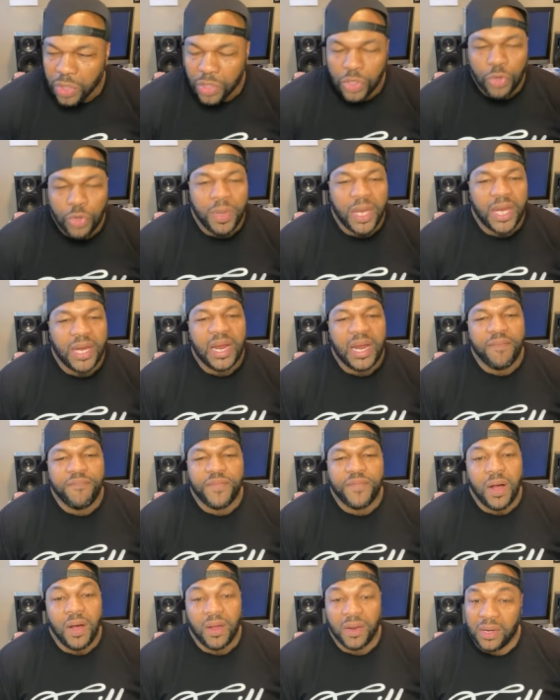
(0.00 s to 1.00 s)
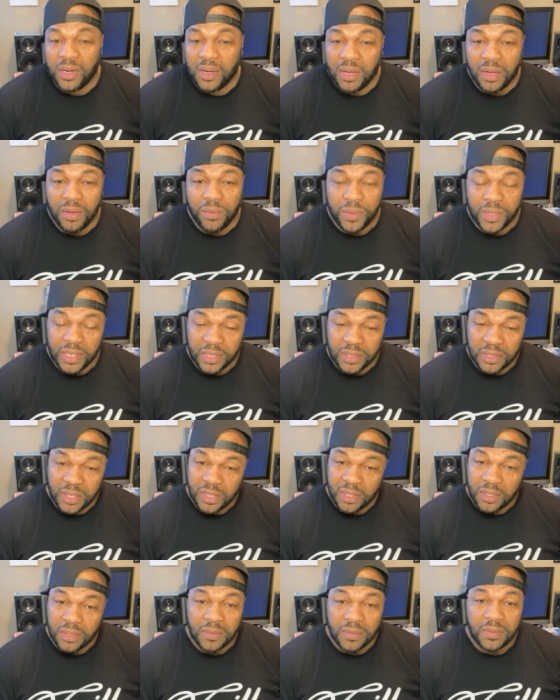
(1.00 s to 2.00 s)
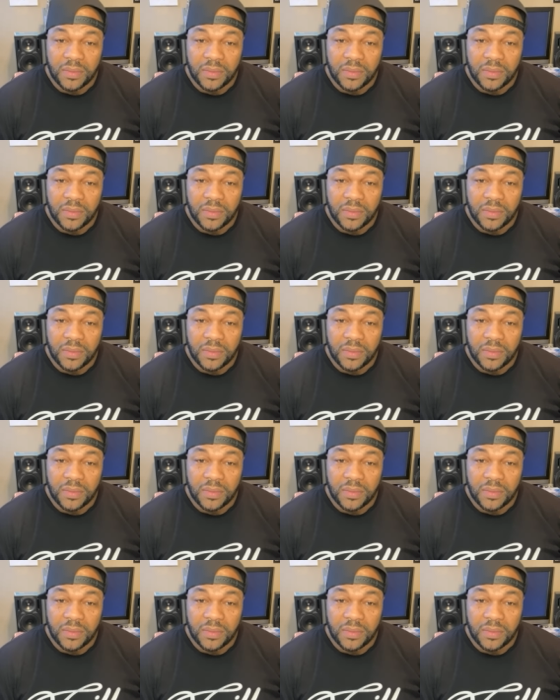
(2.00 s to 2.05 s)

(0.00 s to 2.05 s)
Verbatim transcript: You better not fall in love with this here,